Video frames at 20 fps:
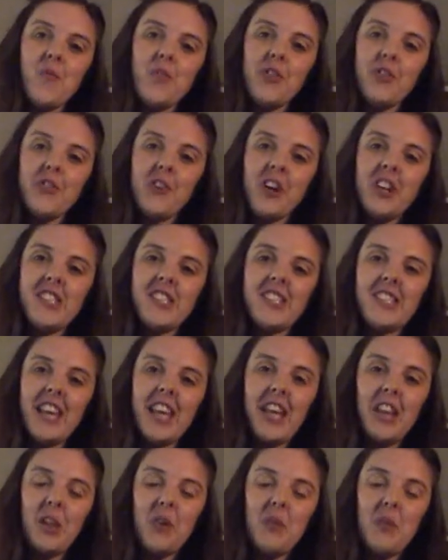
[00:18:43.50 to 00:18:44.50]
the first
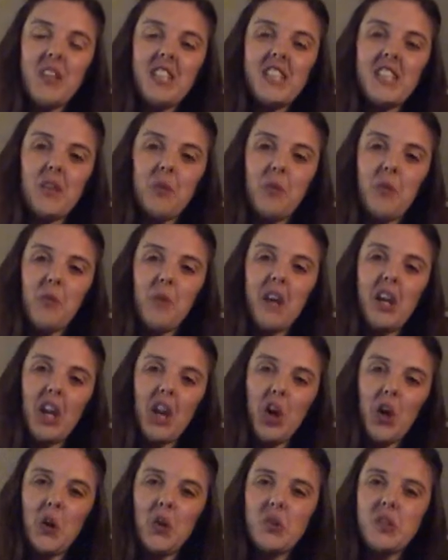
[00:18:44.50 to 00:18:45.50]
thing that we did when we
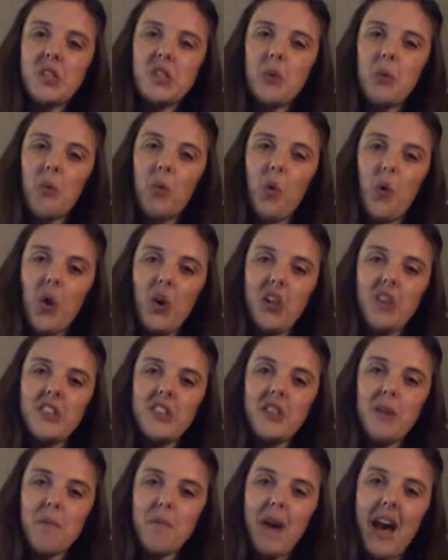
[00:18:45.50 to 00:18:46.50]
closed
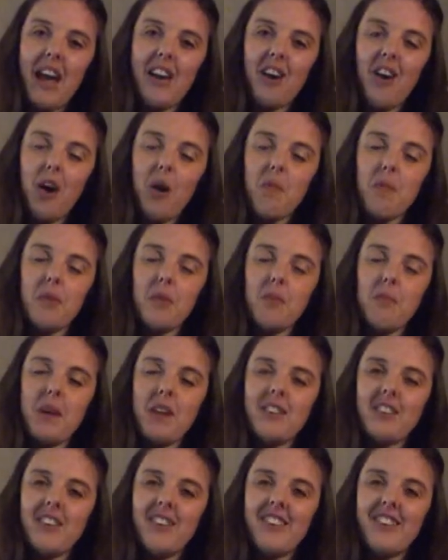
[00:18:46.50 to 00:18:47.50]
was pack up the
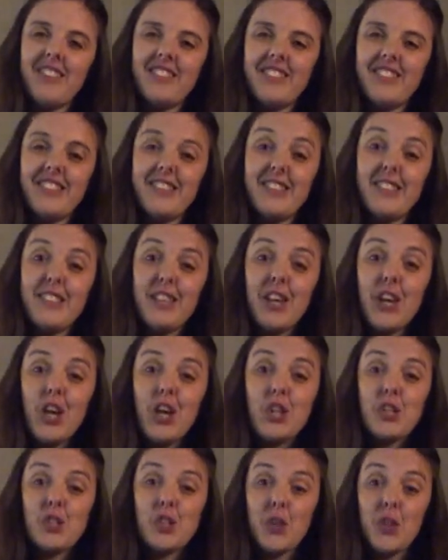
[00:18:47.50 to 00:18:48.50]
bed curtains
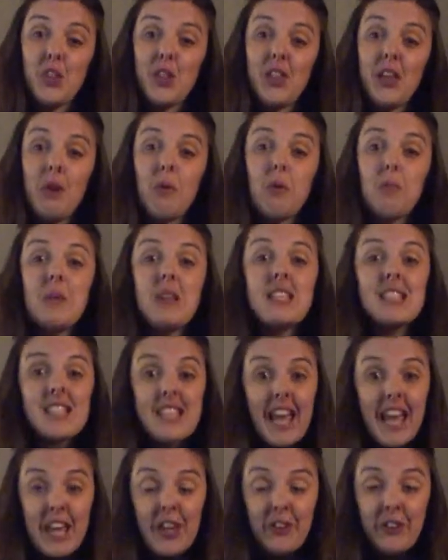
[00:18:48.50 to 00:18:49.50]
so that they would be
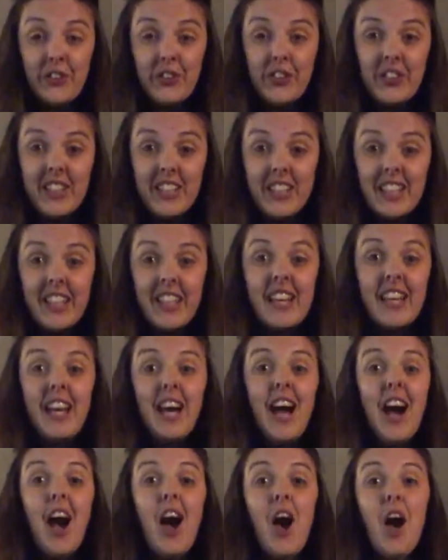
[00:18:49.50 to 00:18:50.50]
safe,
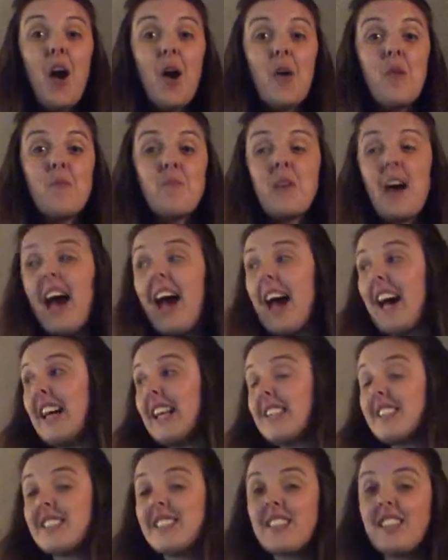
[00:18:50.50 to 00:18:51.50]

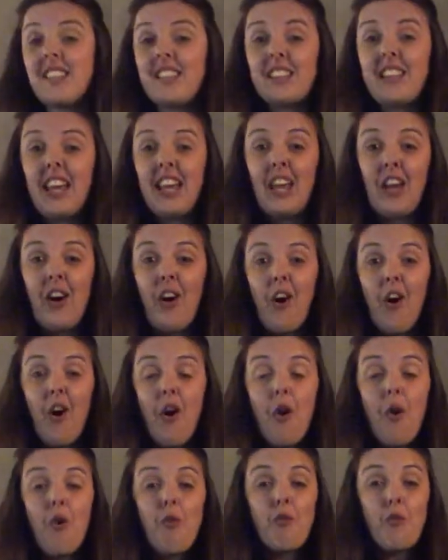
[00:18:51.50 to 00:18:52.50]
as they
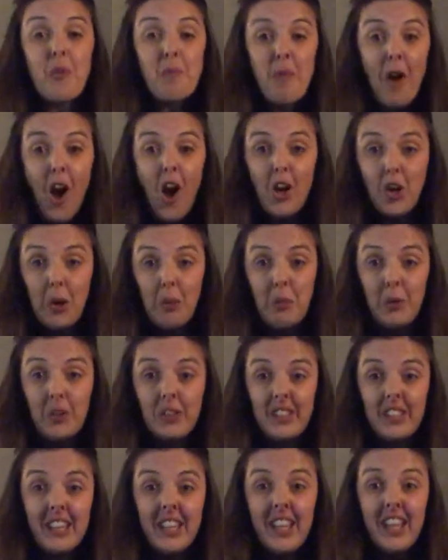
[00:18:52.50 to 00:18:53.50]
are
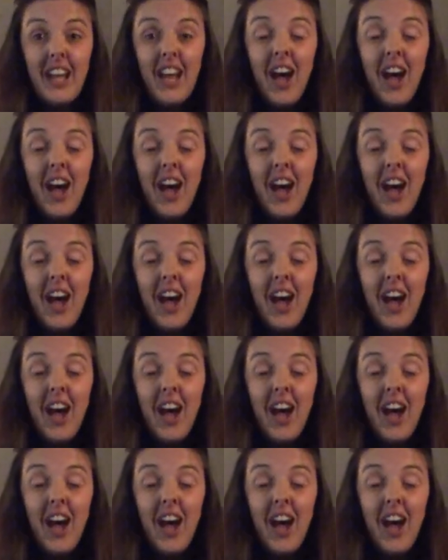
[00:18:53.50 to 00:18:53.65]
remarkable.